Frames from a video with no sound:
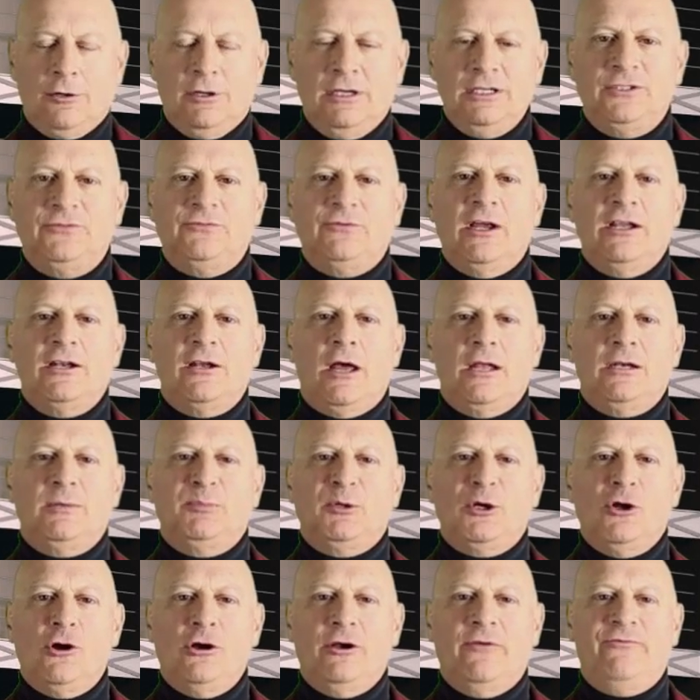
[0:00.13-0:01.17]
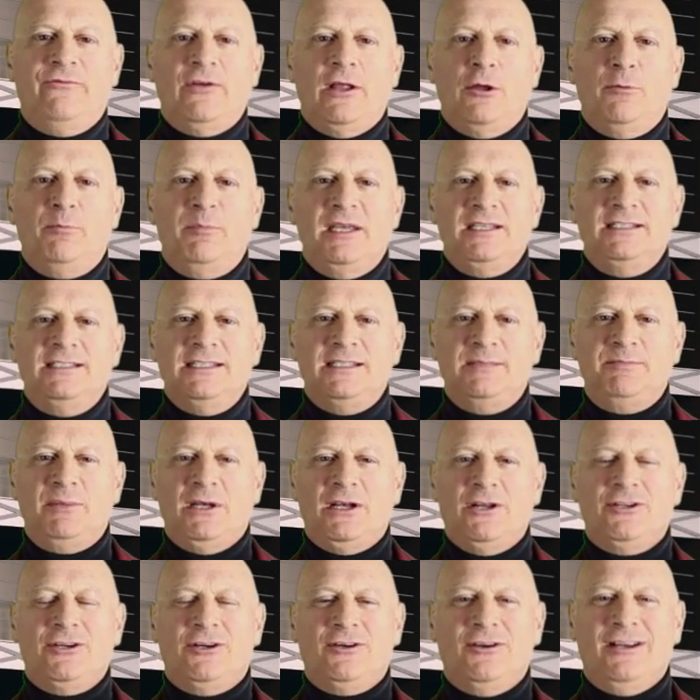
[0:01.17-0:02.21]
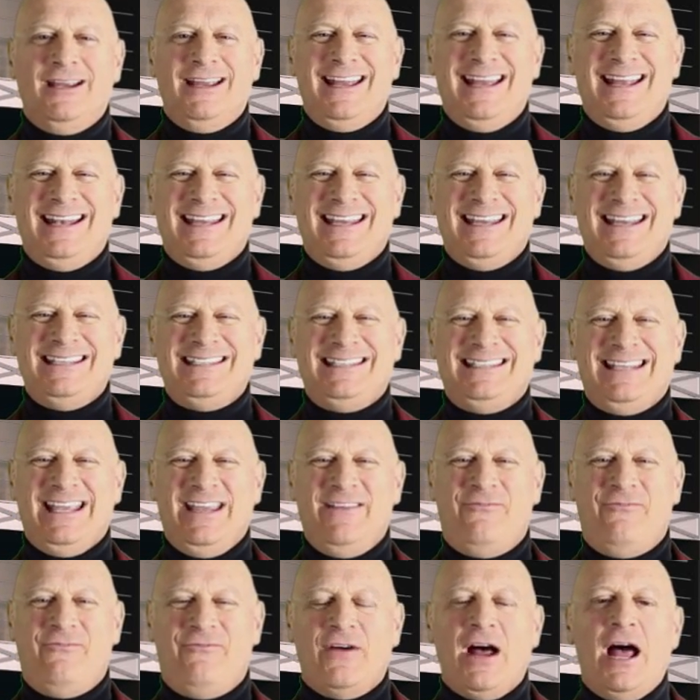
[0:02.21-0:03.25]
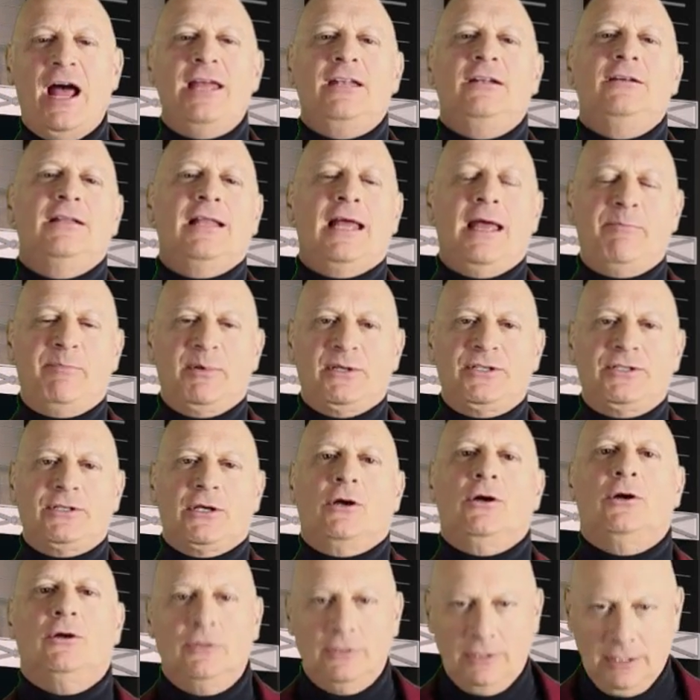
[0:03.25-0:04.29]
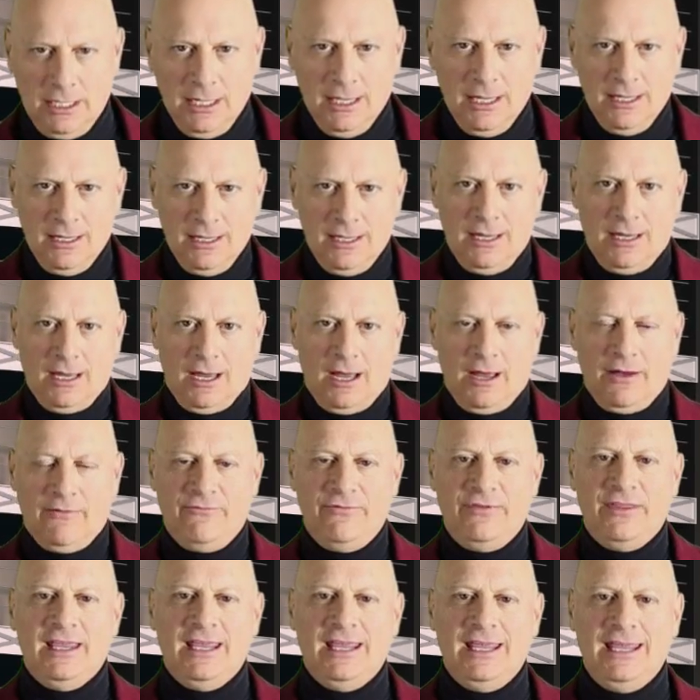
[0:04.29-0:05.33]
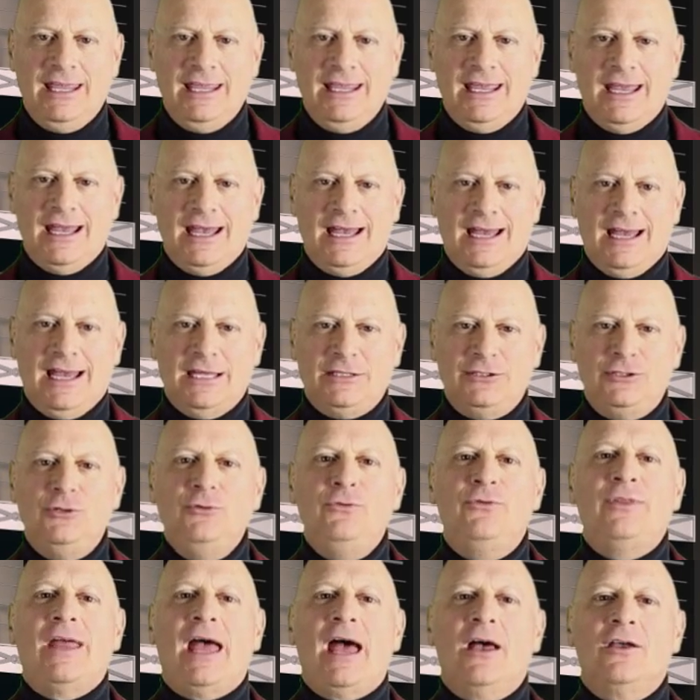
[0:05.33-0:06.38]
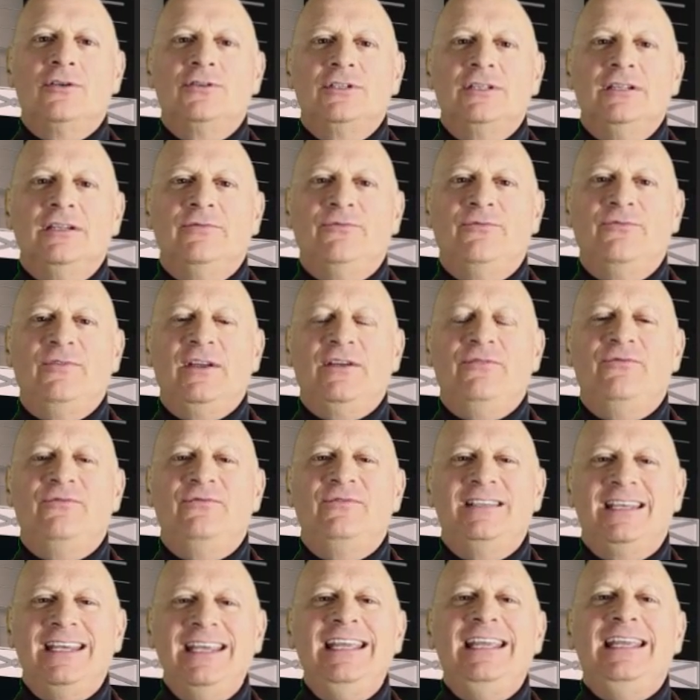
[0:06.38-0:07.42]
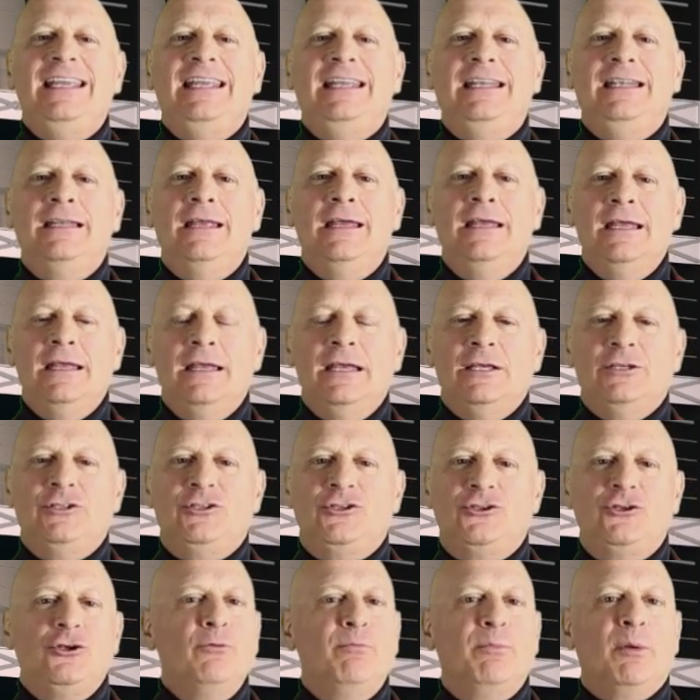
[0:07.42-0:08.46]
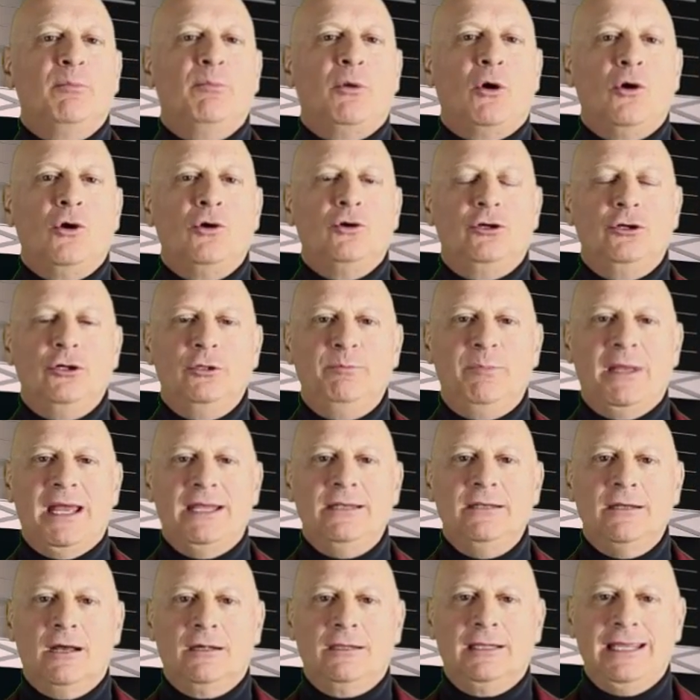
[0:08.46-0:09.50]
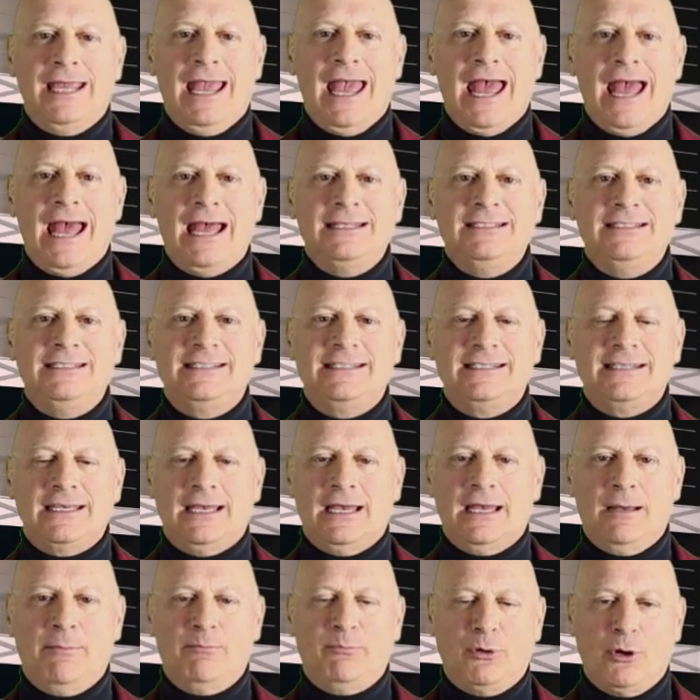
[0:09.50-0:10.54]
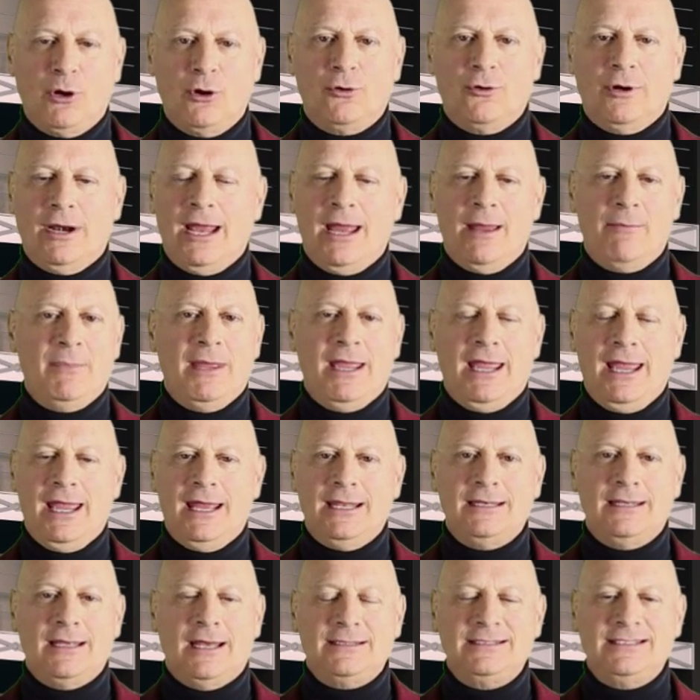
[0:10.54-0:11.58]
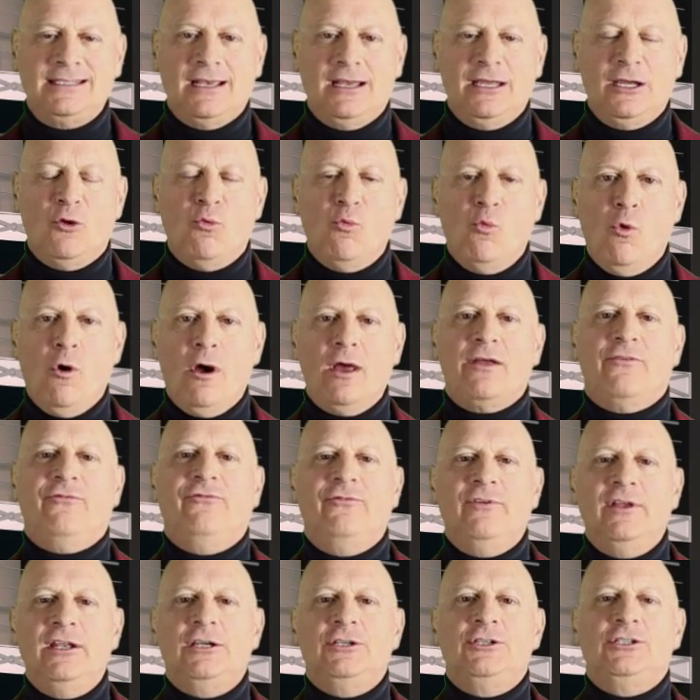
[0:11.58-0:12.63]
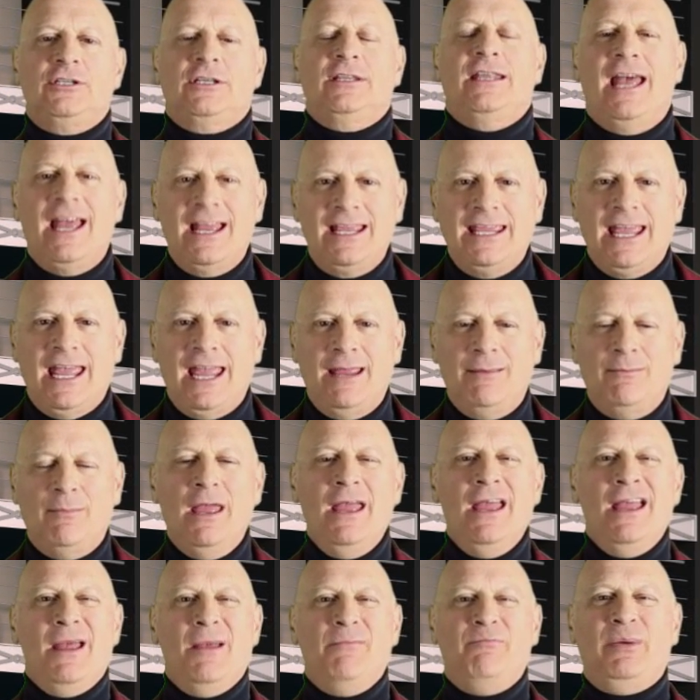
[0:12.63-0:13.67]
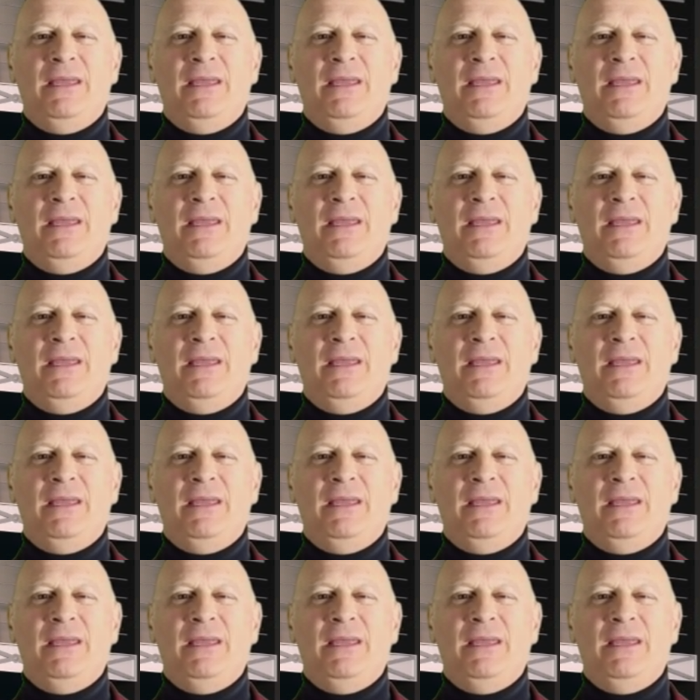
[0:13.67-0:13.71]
Greetings, friend, entrepreneur, and fellow business builder. It is the final episode of the 2015 Super Bowl Good, Bad, and Ugly Ads program, and I'll tell you, what a finish to that game.